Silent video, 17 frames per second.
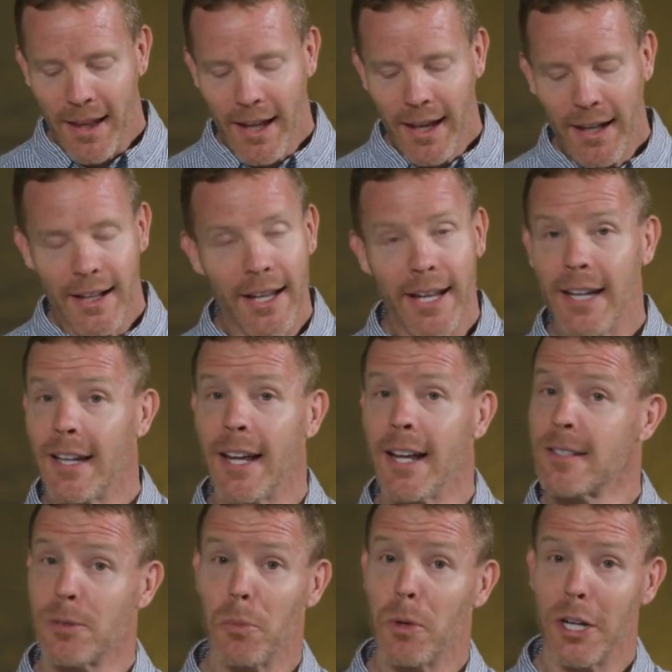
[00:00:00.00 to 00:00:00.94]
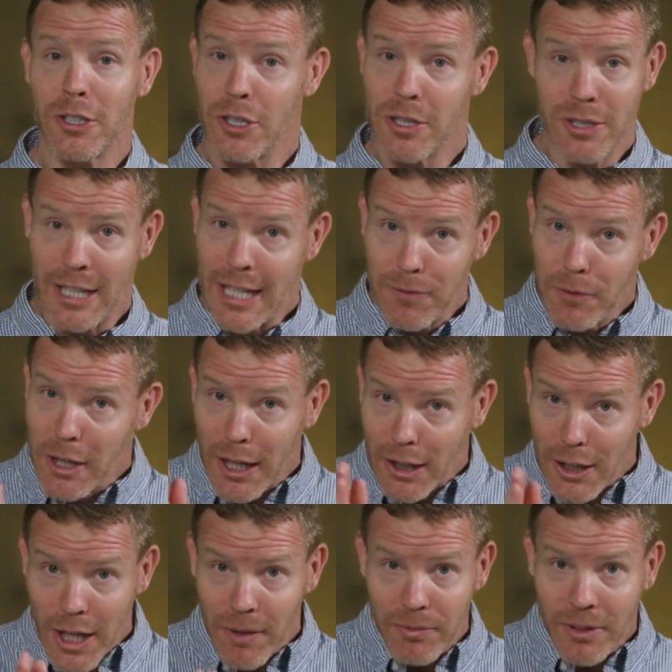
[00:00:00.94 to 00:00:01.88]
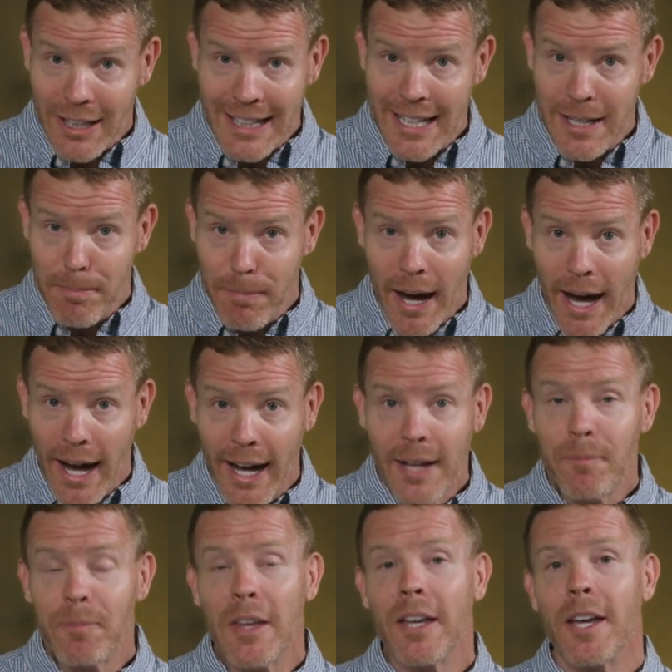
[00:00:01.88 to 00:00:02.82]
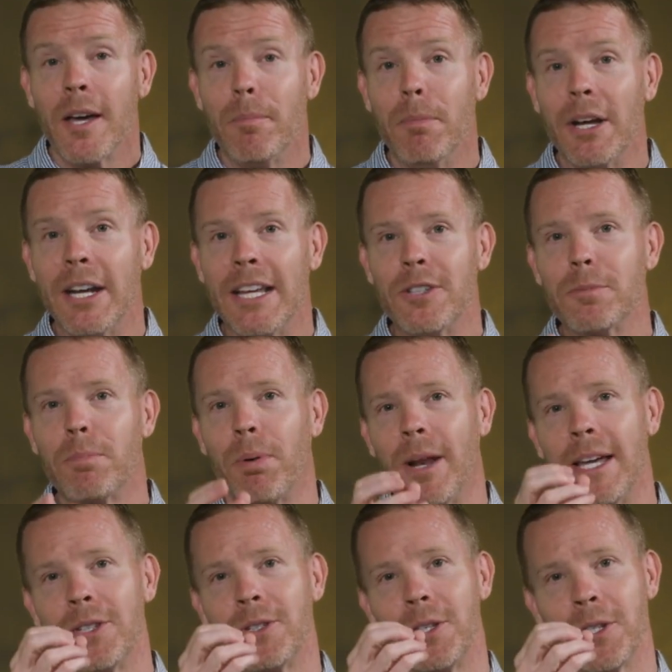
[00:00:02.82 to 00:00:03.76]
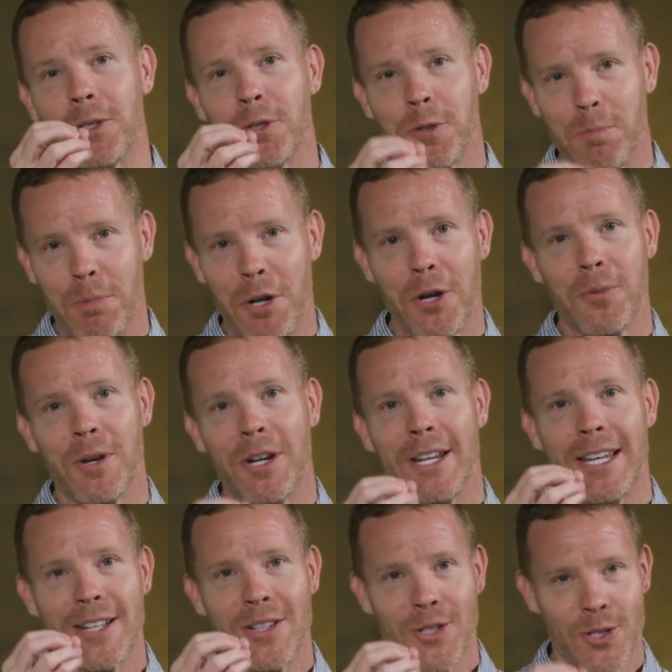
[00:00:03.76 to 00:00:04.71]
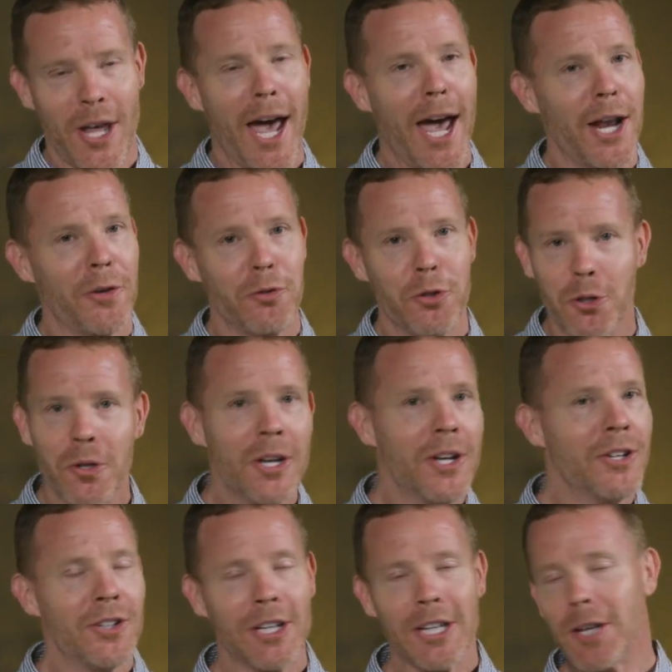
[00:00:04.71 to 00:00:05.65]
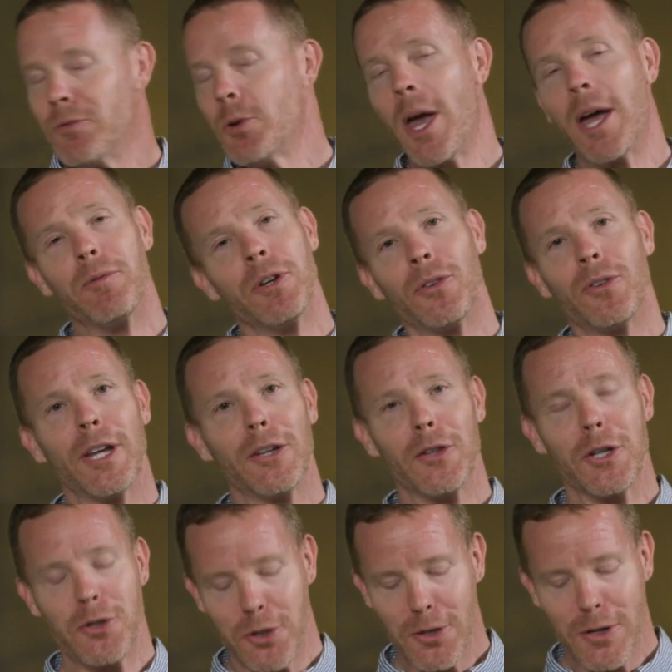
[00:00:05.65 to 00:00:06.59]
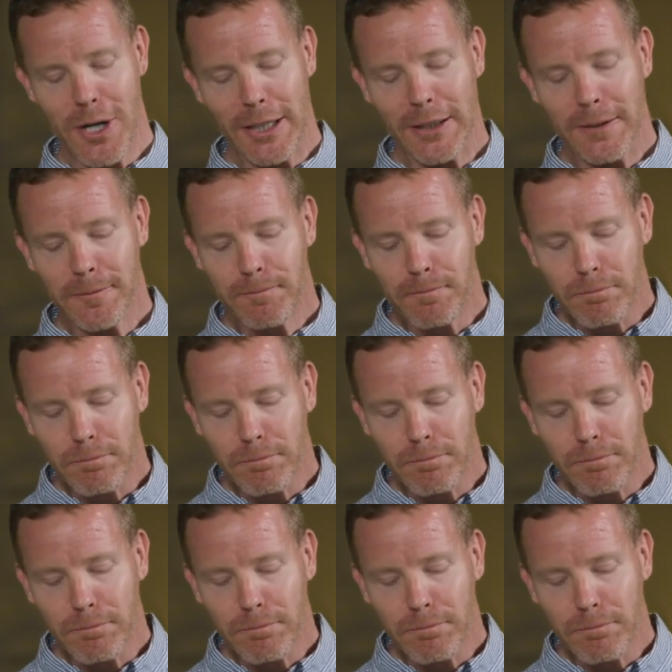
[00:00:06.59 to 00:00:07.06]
And he doesn't want to just give you enough to get by, but he's placed his spirit inside of you to give you everything that you need.